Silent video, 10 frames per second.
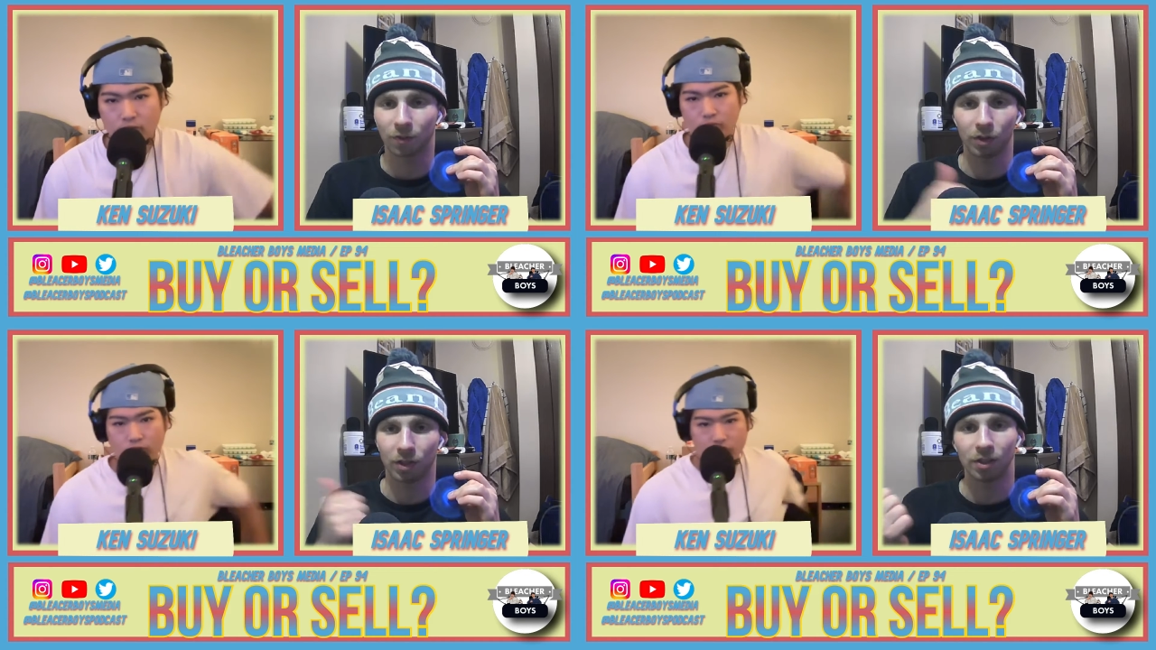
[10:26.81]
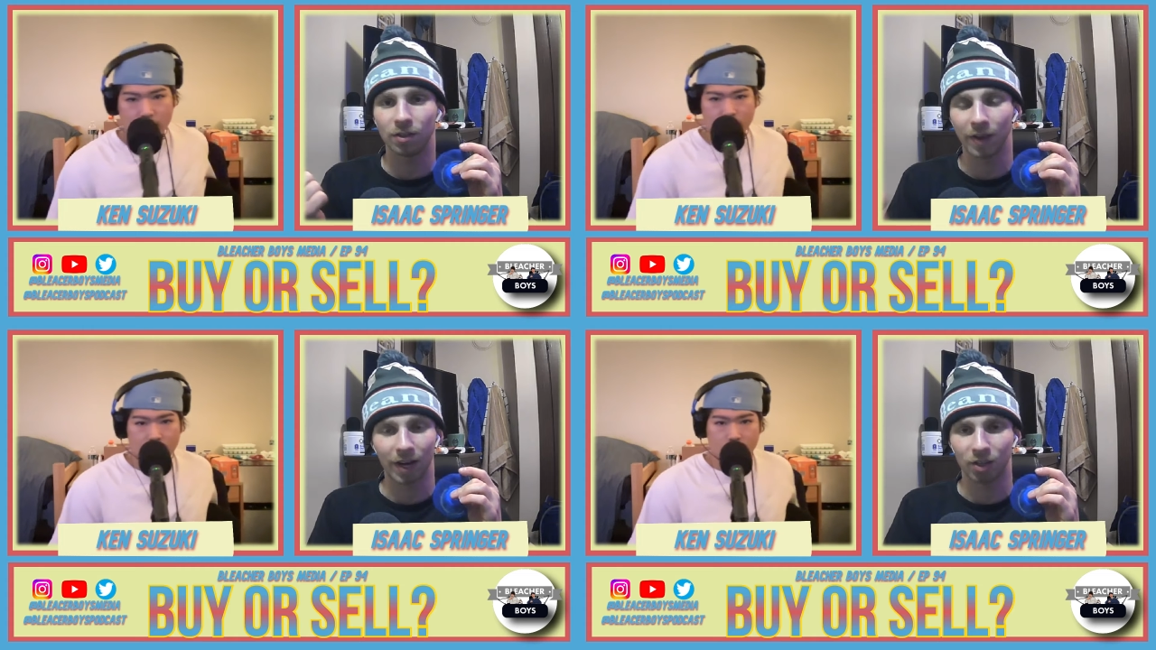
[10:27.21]

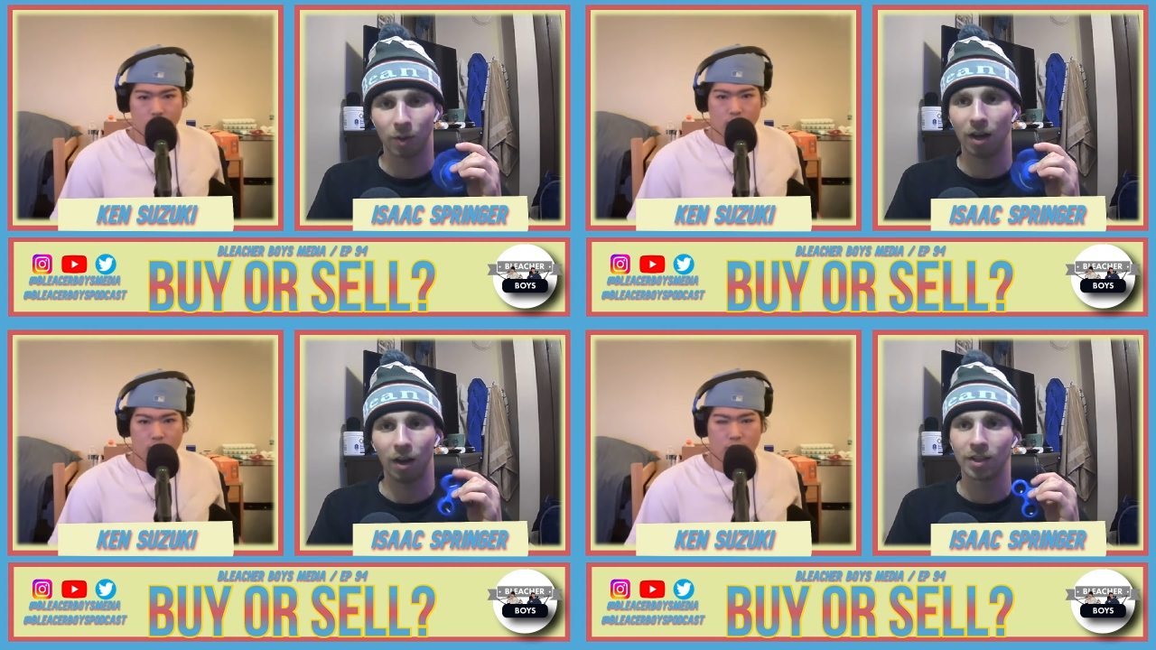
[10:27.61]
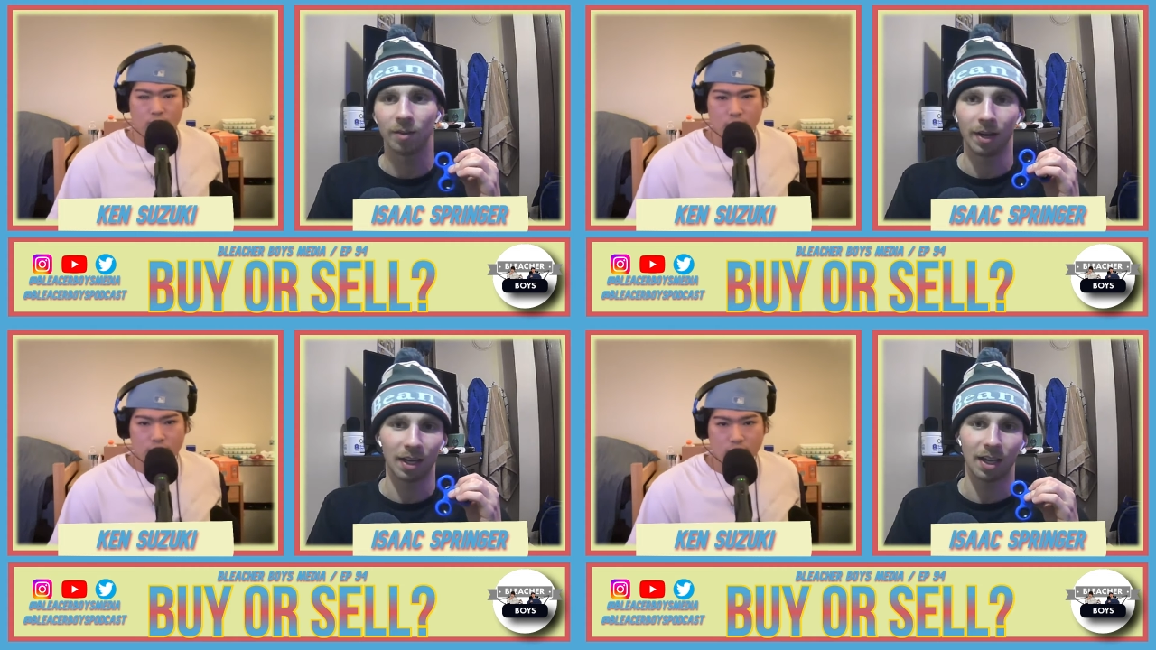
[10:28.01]
Speaker 1: versus Venezuela,
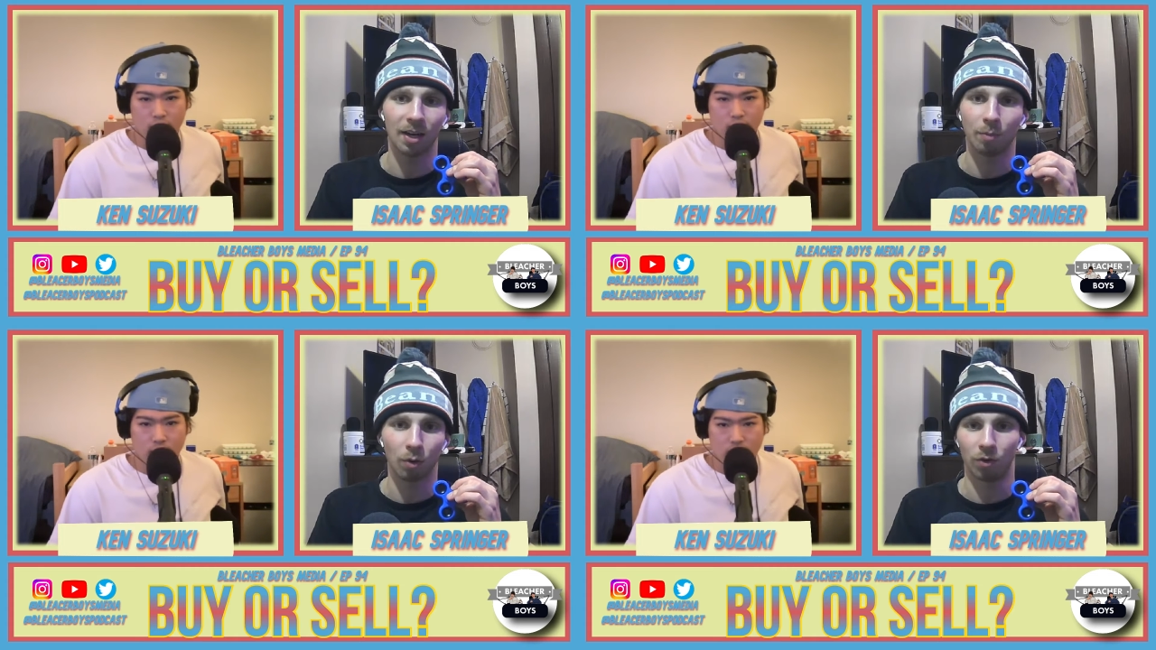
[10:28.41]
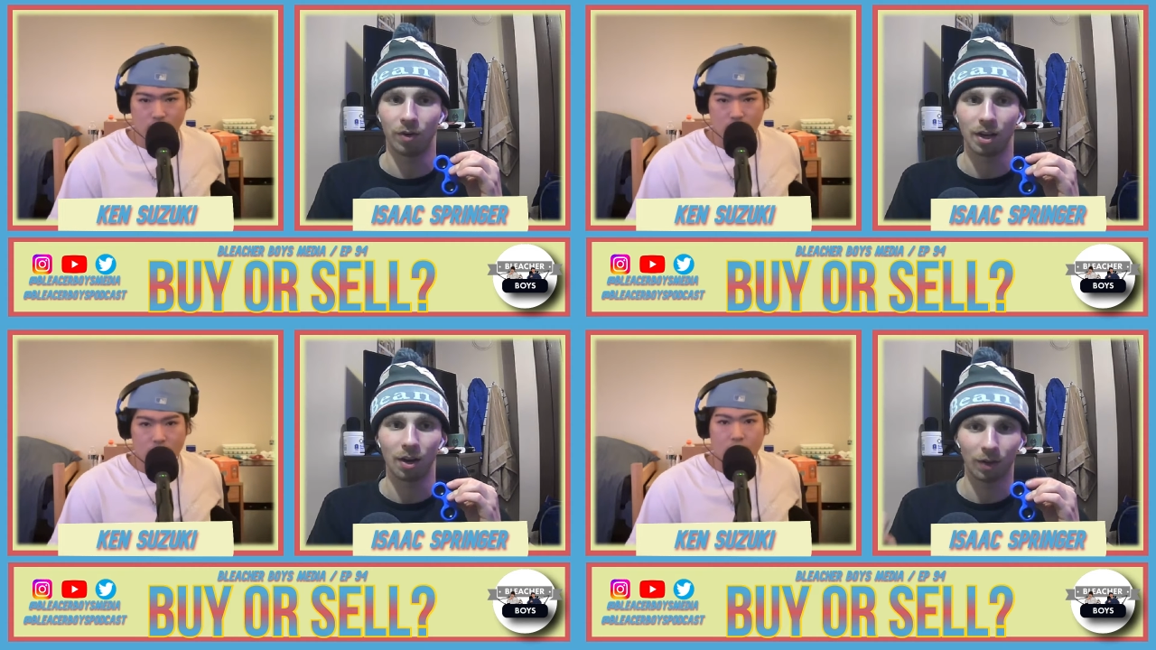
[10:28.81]
Dominican, Puerto
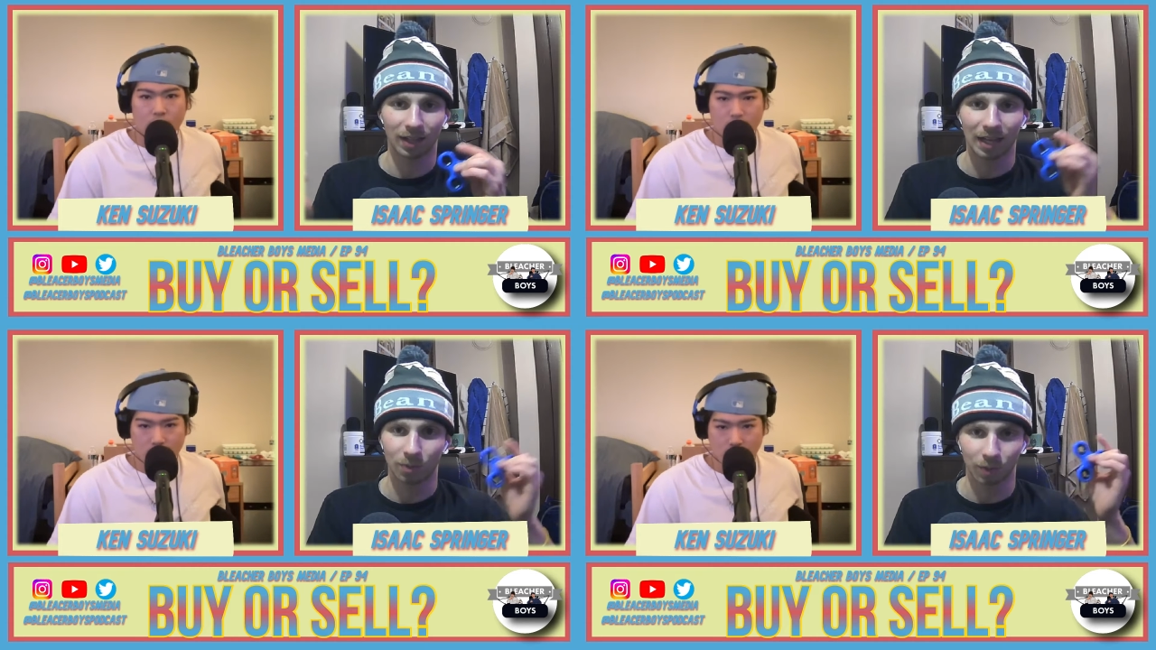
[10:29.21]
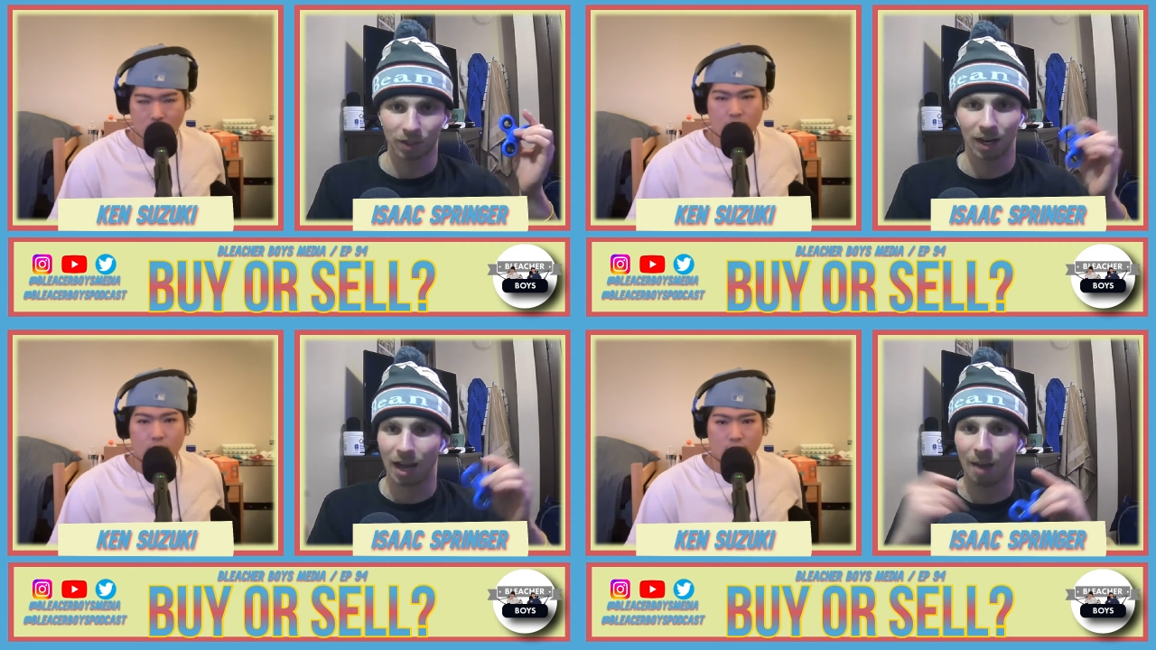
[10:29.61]
Rico. Like that's
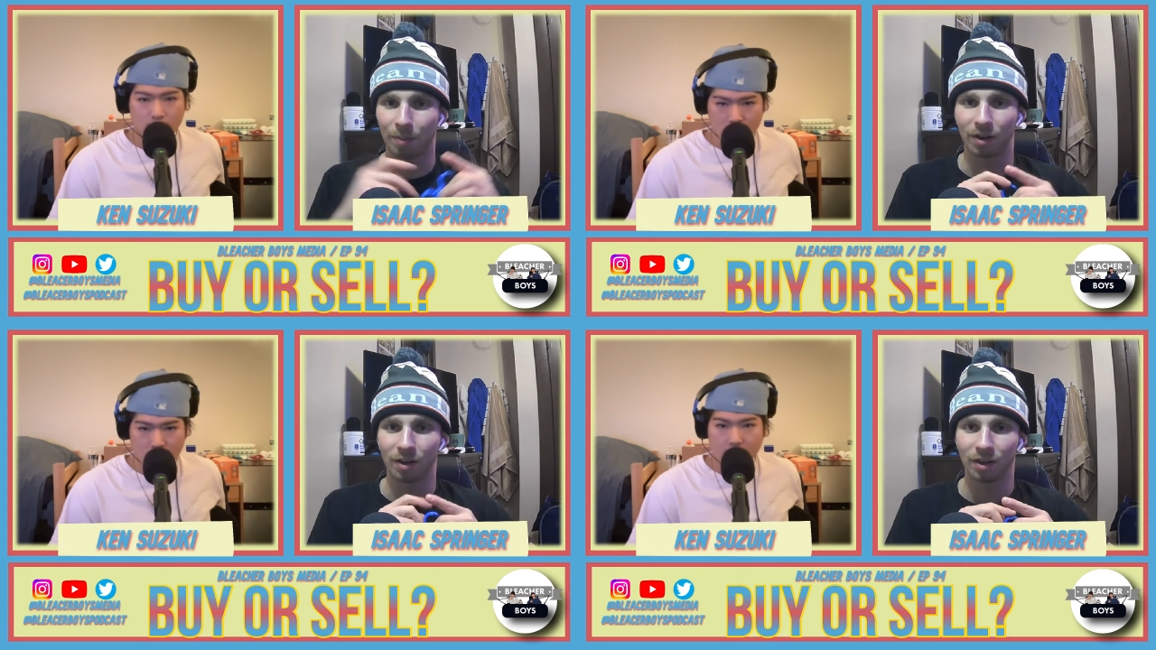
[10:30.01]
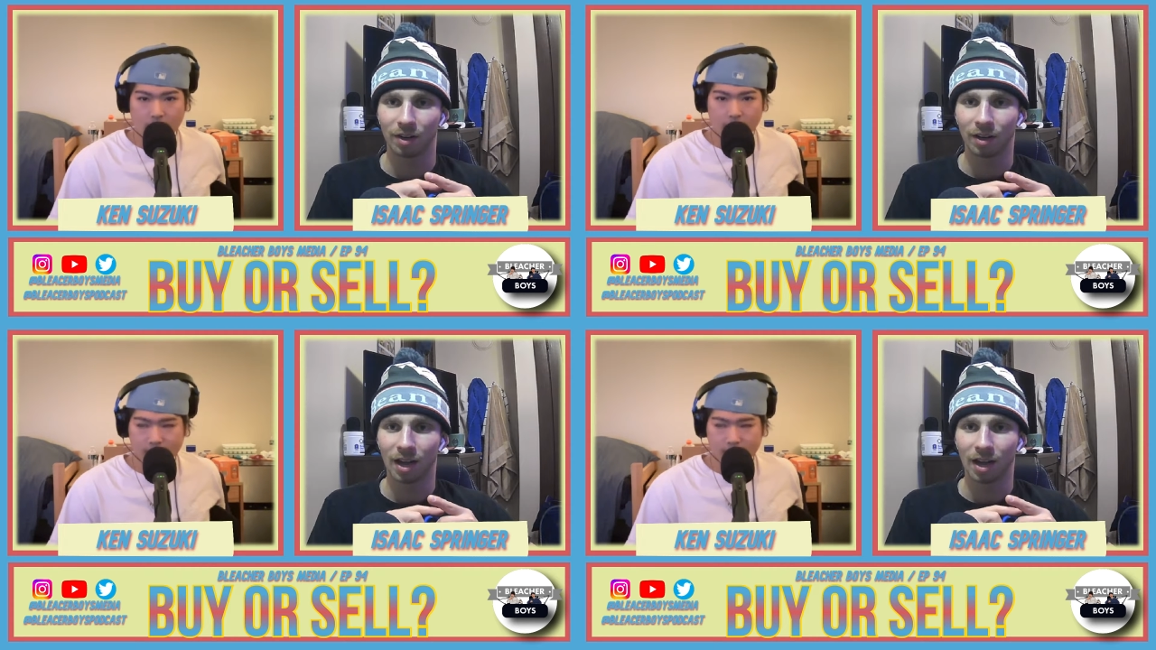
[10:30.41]
what's going to happen. Yeah.